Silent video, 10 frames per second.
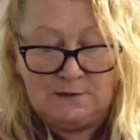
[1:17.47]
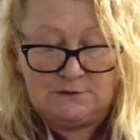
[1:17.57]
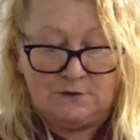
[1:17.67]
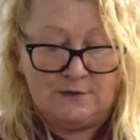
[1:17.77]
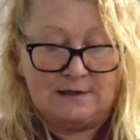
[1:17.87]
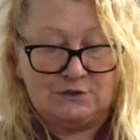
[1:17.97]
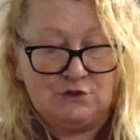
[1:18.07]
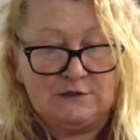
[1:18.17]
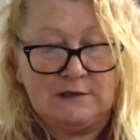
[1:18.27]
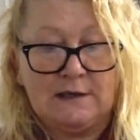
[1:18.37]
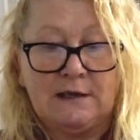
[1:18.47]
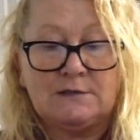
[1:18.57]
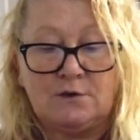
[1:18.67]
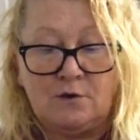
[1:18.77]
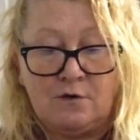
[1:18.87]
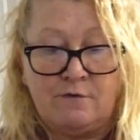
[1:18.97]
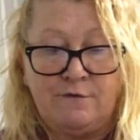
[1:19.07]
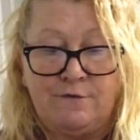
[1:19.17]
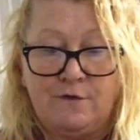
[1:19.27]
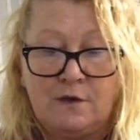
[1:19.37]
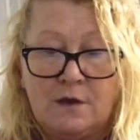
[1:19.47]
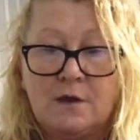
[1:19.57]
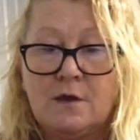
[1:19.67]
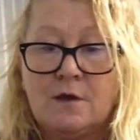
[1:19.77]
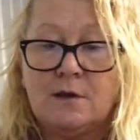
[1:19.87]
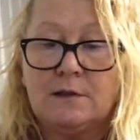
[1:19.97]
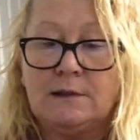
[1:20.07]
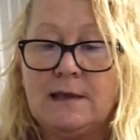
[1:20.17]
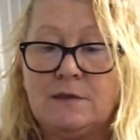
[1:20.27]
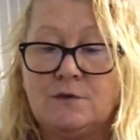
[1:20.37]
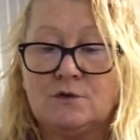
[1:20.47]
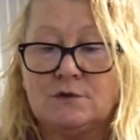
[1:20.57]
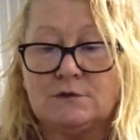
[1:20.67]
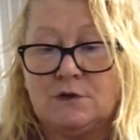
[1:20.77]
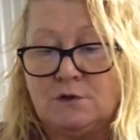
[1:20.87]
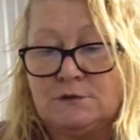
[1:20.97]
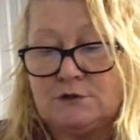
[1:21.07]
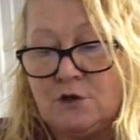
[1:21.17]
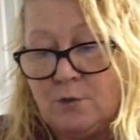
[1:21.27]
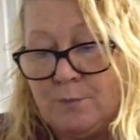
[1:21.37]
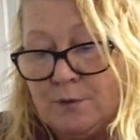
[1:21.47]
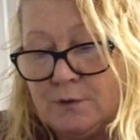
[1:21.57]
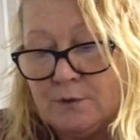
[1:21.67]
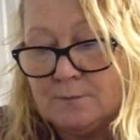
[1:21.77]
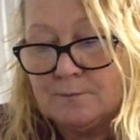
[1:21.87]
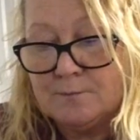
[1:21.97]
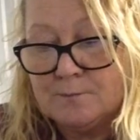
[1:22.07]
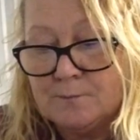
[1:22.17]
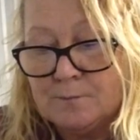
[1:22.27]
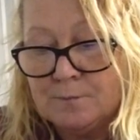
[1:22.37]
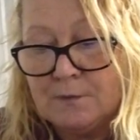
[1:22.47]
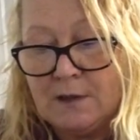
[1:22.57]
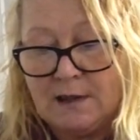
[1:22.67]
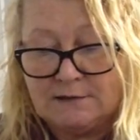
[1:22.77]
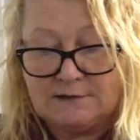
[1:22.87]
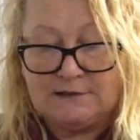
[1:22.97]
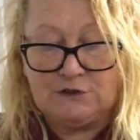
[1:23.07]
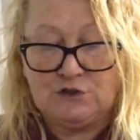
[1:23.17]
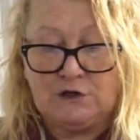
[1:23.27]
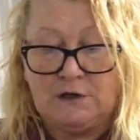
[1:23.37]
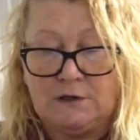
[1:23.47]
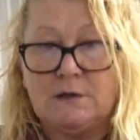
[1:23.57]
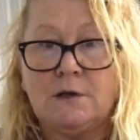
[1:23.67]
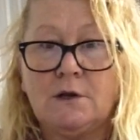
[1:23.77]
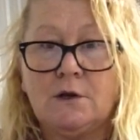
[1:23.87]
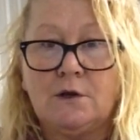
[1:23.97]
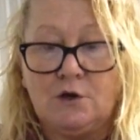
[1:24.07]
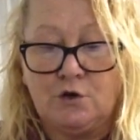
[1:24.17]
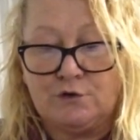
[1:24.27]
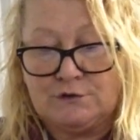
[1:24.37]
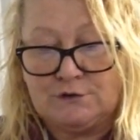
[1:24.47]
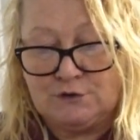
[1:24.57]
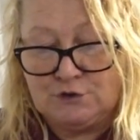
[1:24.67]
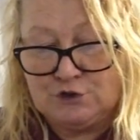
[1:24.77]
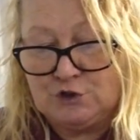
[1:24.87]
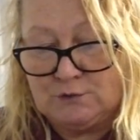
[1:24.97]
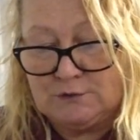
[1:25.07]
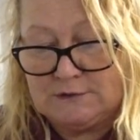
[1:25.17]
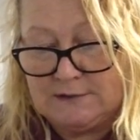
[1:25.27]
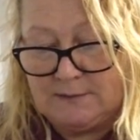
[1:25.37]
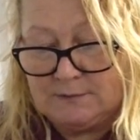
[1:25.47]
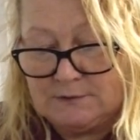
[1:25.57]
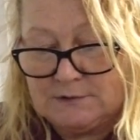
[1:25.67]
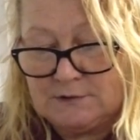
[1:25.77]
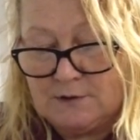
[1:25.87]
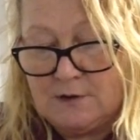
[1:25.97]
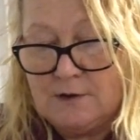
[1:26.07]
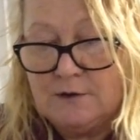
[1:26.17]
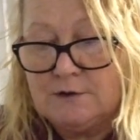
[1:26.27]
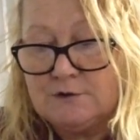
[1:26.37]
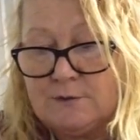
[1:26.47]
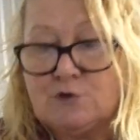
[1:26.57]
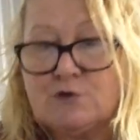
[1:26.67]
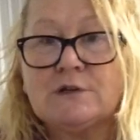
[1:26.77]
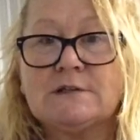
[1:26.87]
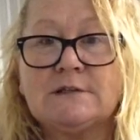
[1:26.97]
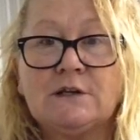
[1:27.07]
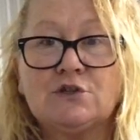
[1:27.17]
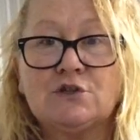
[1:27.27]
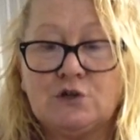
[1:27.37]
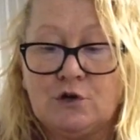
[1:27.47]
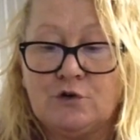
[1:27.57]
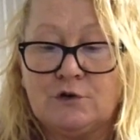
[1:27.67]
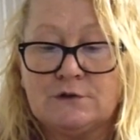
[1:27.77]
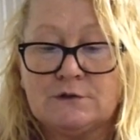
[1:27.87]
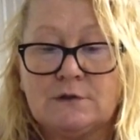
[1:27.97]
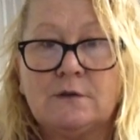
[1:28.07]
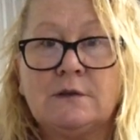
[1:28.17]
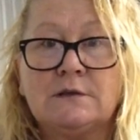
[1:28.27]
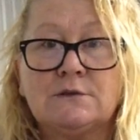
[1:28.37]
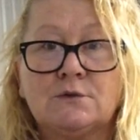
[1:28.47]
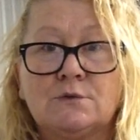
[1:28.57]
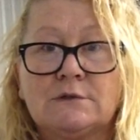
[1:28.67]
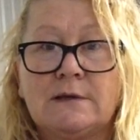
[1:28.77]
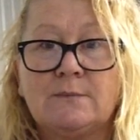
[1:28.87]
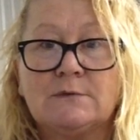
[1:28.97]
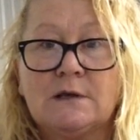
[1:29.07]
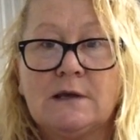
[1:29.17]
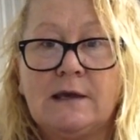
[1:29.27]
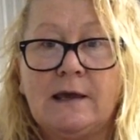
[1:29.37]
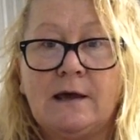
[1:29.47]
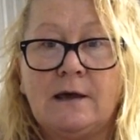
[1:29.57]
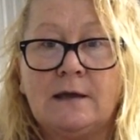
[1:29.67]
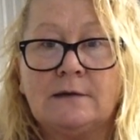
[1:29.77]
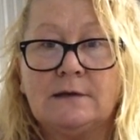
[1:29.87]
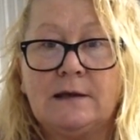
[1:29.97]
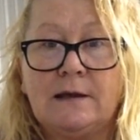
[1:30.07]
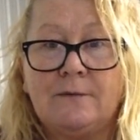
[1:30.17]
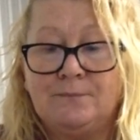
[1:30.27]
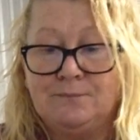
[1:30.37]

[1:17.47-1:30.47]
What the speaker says: So that's just a case of laying those on top and stitching across those shoulder seams. So I'm just going to stitch across these two seams here and here.